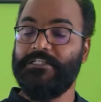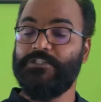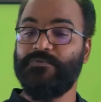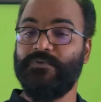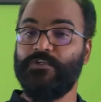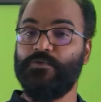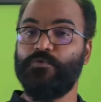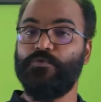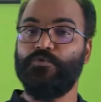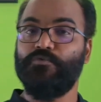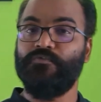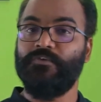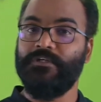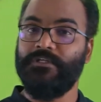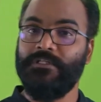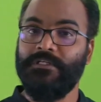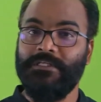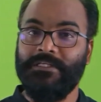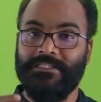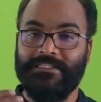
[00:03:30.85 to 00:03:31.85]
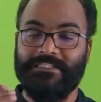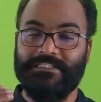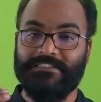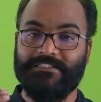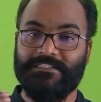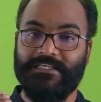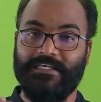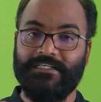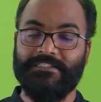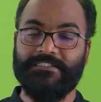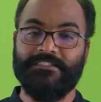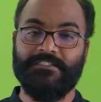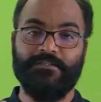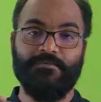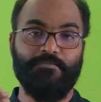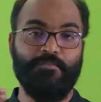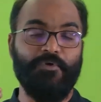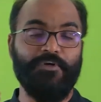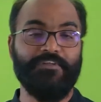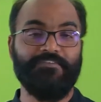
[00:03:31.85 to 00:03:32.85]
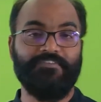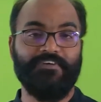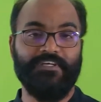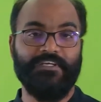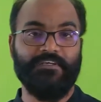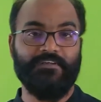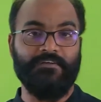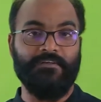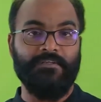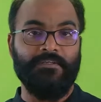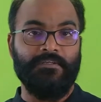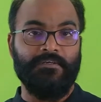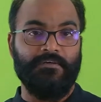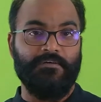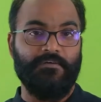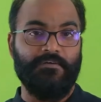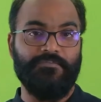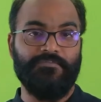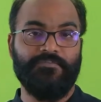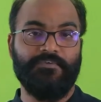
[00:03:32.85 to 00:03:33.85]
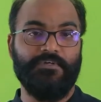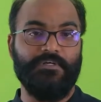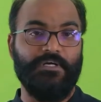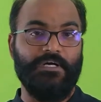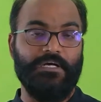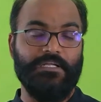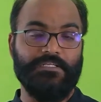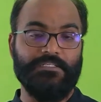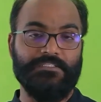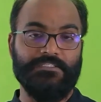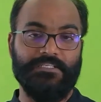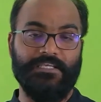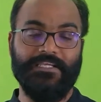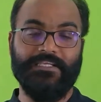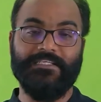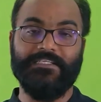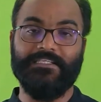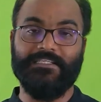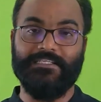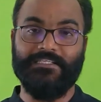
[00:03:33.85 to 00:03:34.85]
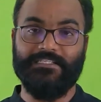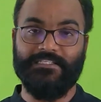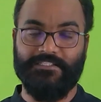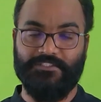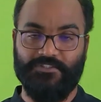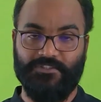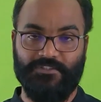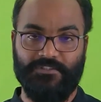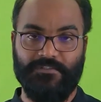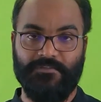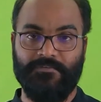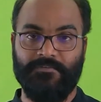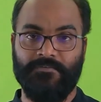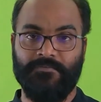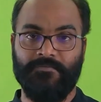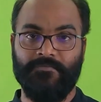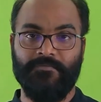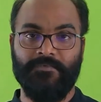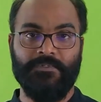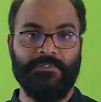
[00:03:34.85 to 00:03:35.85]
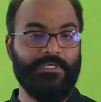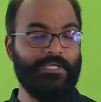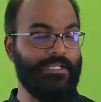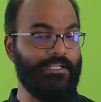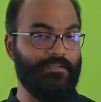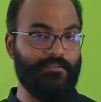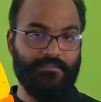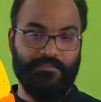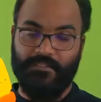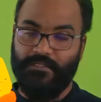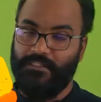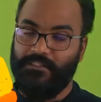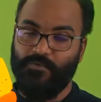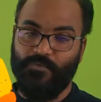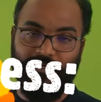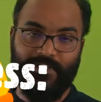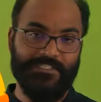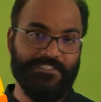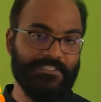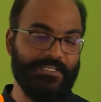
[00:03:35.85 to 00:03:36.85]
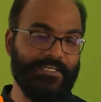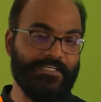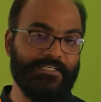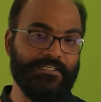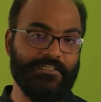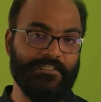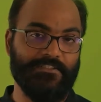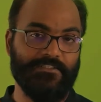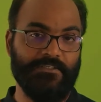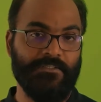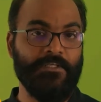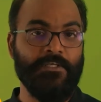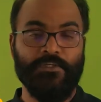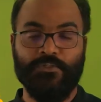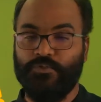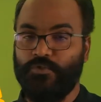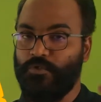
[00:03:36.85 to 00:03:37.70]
That's why you go for the sized modifier of unsigned integer, and the other one is signed integer.